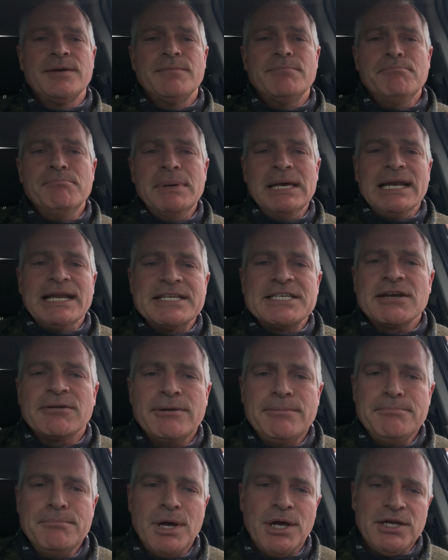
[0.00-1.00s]

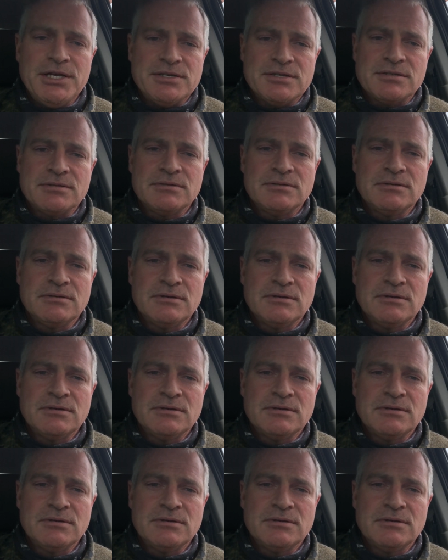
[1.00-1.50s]
military might